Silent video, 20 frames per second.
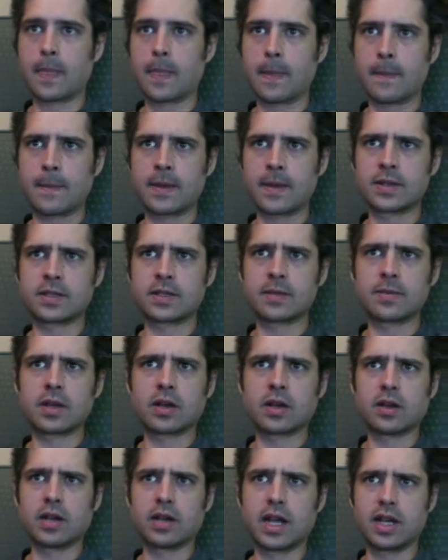There's something
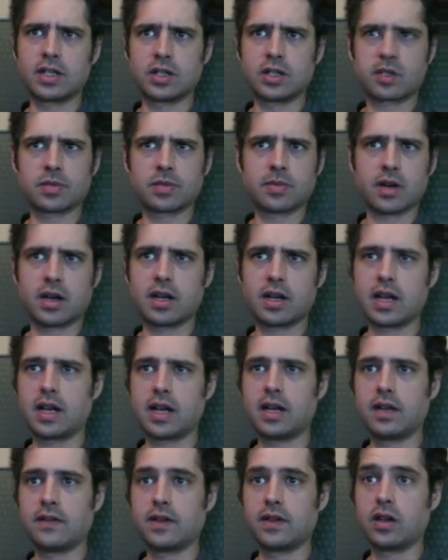called Andreas Pond, I
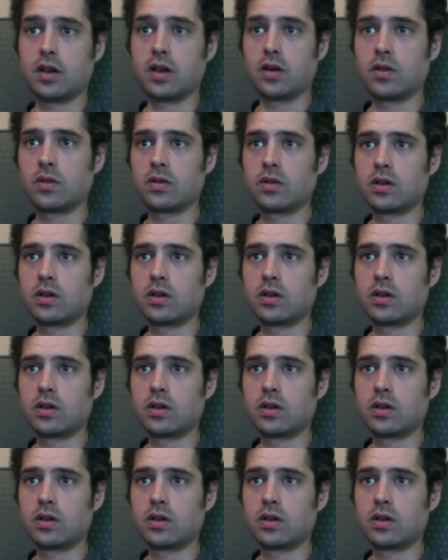didn't even know.